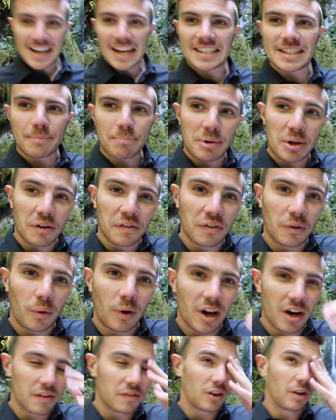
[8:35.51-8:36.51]
It's a beautiful
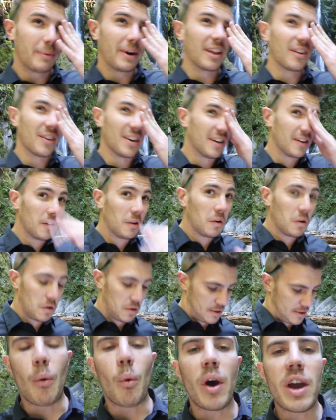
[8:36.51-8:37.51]
waterfall, by the way.
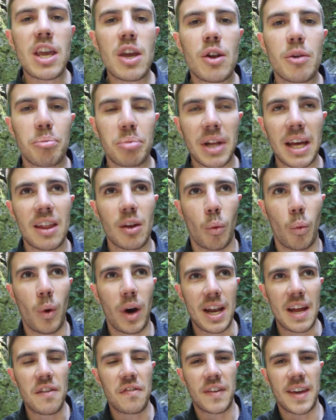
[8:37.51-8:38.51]
I want you to play the
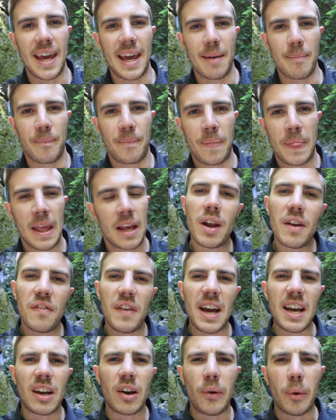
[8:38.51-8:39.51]
what if game. What
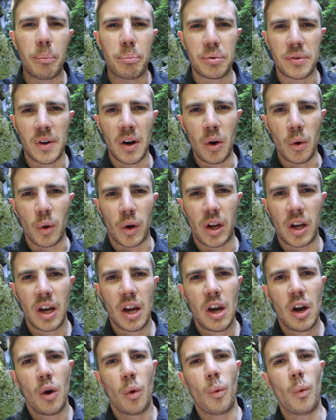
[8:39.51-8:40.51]
if I go broke?
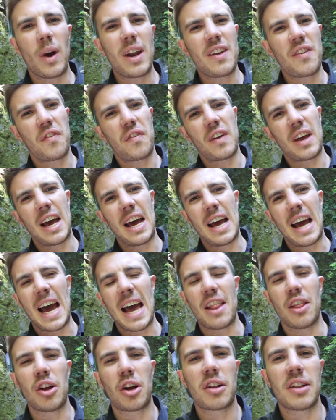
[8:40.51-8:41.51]
What if
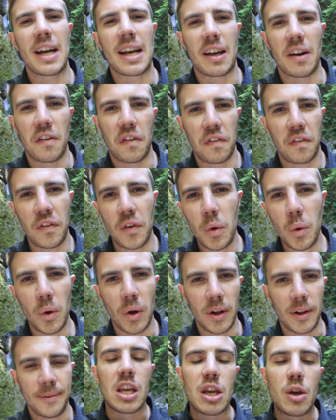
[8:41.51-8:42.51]
I look like a
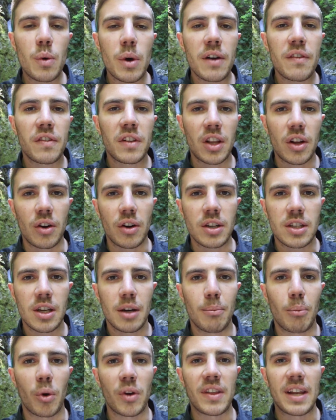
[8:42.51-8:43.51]
fool? You have learnt
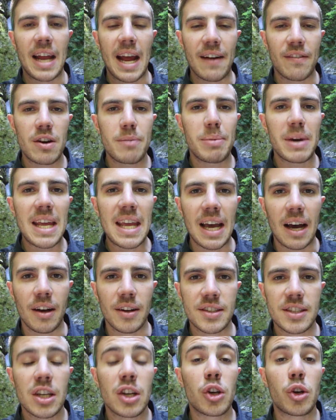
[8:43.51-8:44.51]
more than everybody
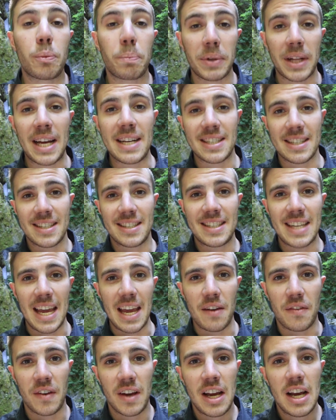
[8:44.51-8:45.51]
else who plays it
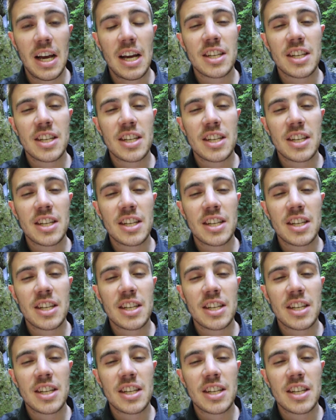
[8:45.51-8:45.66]
safe.